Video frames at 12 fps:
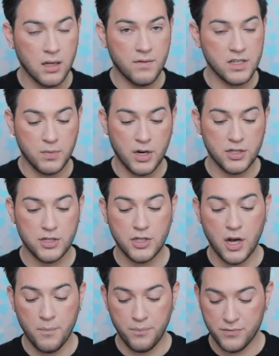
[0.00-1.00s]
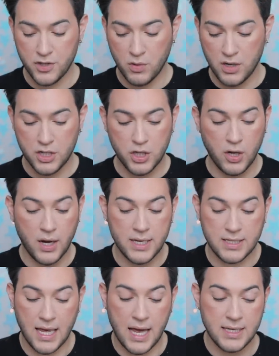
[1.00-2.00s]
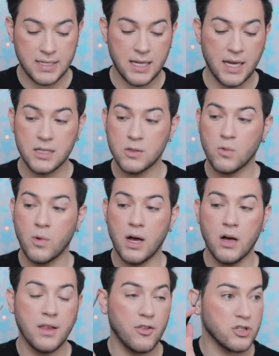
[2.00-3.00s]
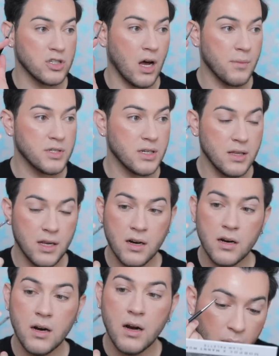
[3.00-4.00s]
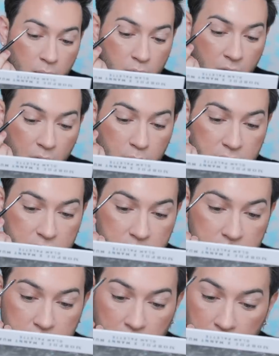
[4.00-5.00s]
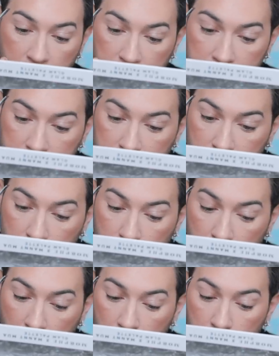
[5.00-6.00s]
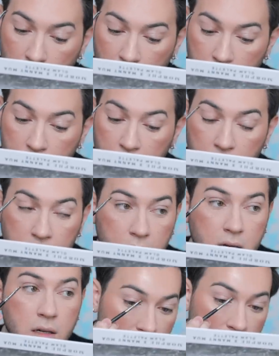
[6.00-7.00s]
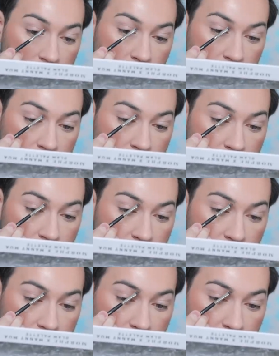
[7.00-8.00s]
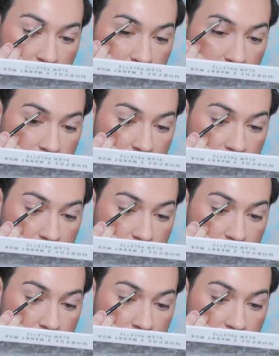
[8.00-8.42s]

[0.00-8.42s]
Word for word: love this brush. So just wanted to show you guys that as well. That there's an option in there. For my brow bitches that like to do a brow pomade, we're gonna use Mist.